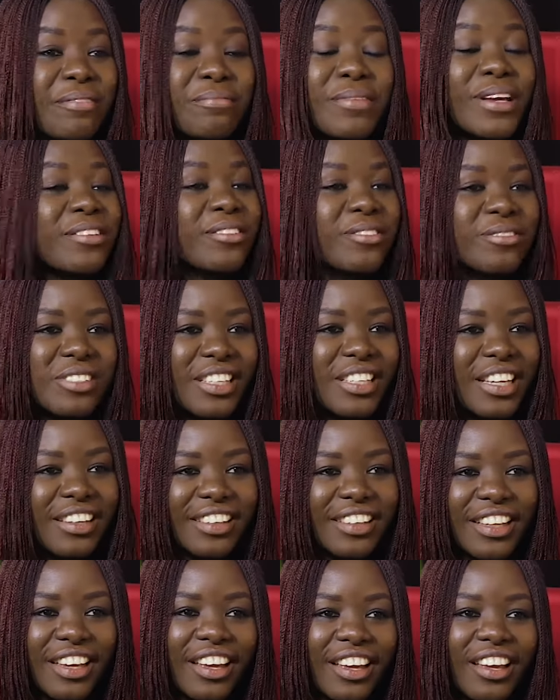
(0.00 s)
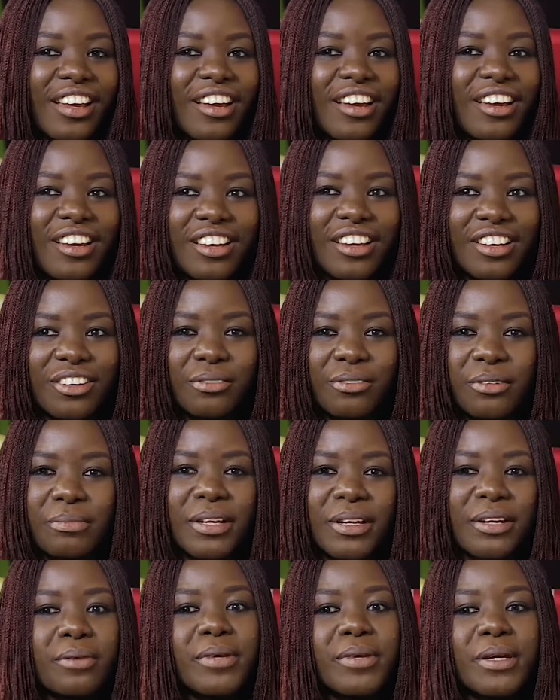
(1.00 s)
It makes no sense. Like, we
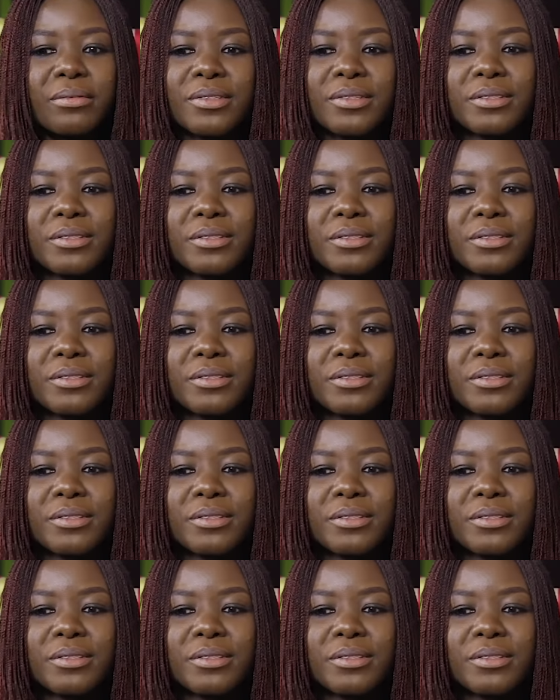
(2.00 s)
may not be able